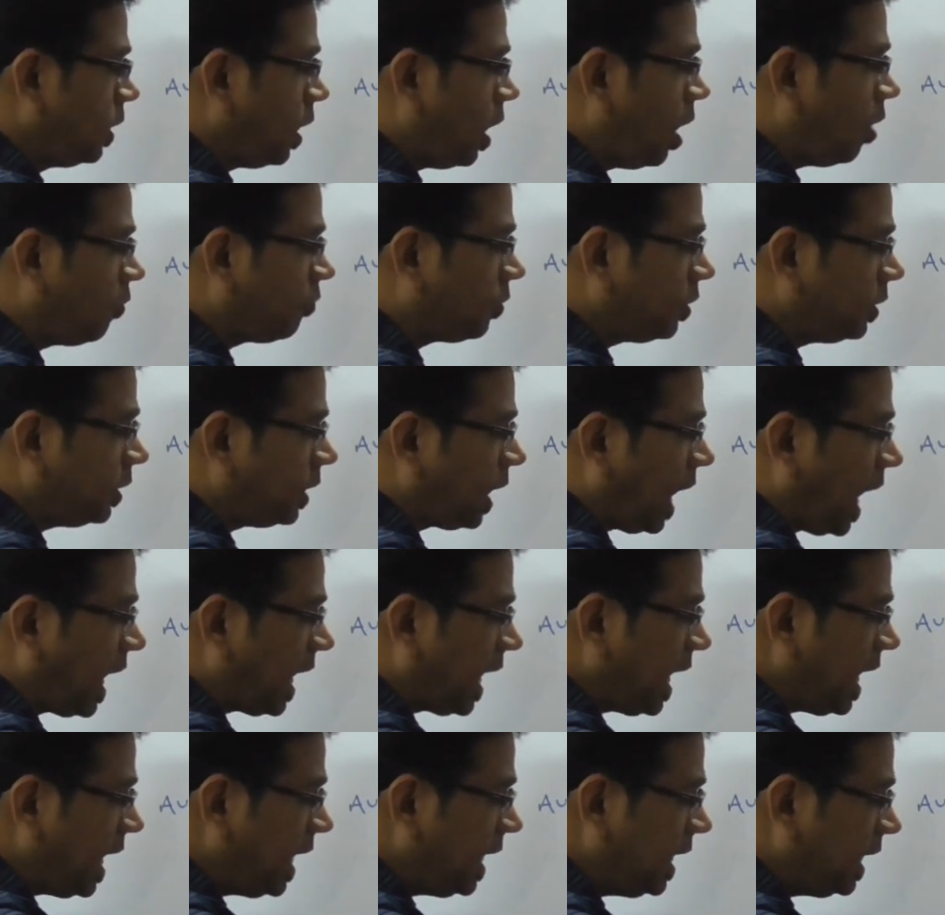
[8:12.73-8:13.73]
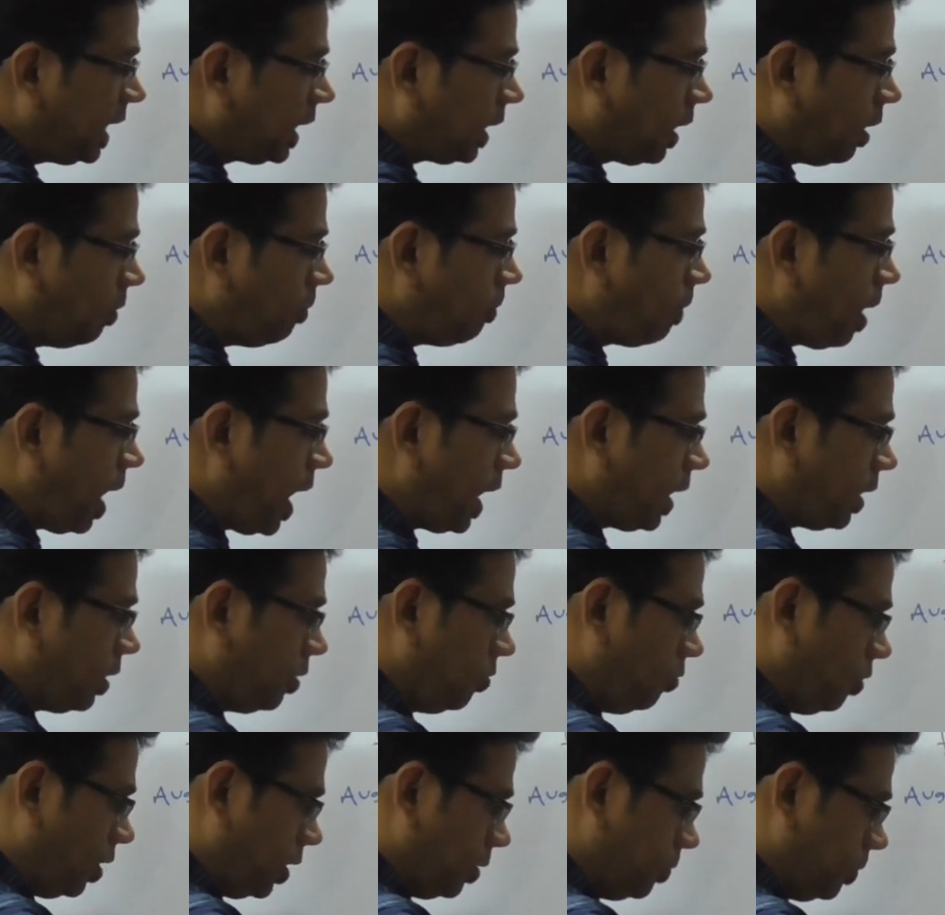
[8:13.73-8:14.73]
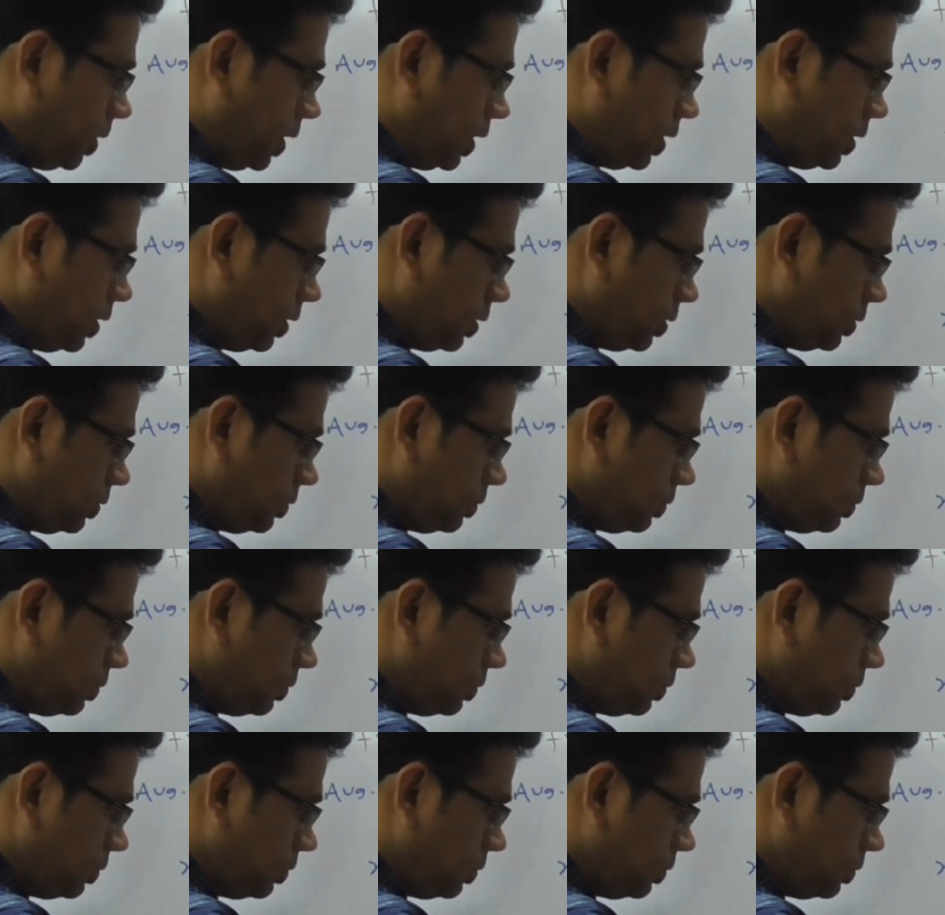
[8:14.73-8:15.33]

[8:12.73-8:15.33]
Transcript: After that again it come back 1 meter.